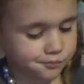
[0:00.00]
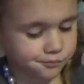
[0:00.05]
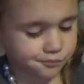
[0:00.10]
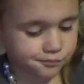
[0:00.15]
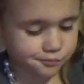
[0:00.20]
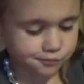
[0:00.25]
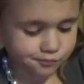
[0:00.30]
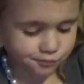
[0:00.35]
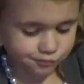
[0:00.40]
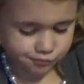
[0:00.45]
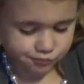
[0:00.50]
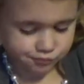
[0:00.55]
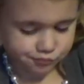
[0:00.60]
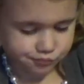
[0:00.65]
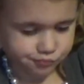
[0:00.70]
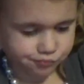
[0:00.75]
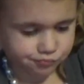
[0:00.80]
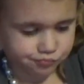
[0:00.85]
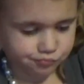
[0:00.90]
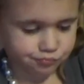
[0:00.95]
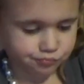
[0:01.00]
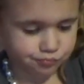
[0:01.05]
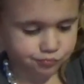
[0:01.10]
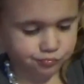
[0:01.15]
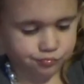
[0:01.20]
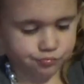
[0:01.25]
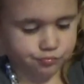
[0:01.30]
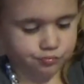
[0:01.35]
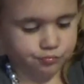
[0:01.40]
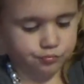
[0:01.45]

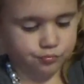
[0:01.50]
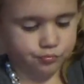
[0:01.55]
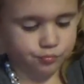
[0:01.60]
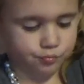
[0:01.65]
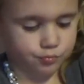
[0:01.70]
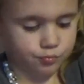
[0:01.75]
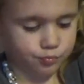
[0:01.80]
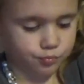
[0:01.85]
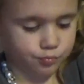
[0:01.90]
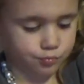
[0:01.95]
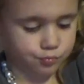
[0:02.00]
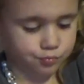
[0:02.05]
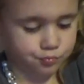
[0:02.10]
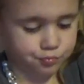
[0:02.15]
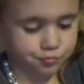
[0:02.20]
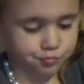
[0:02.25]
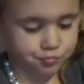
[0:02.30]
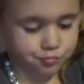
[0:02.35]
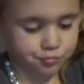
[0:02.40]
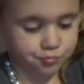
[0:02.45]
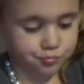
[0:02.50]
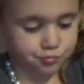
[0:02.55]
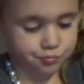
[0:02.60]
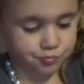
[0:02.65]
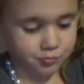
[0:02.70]
(silence)